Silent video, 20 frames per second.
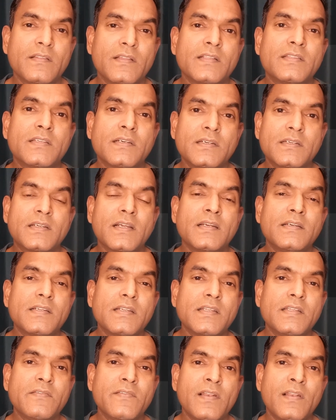The third
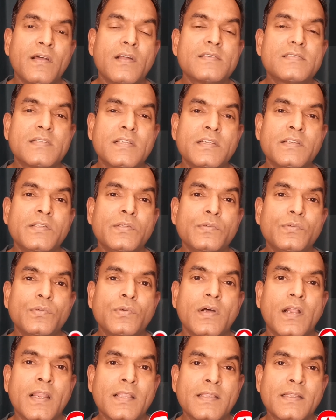country will not send you
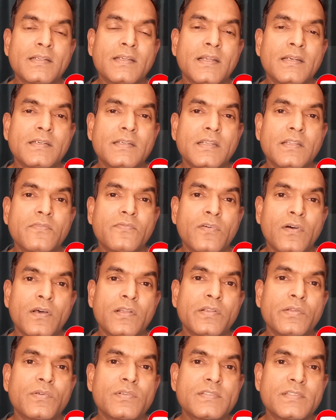to another country
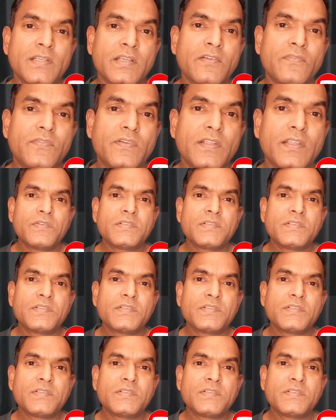for your safety,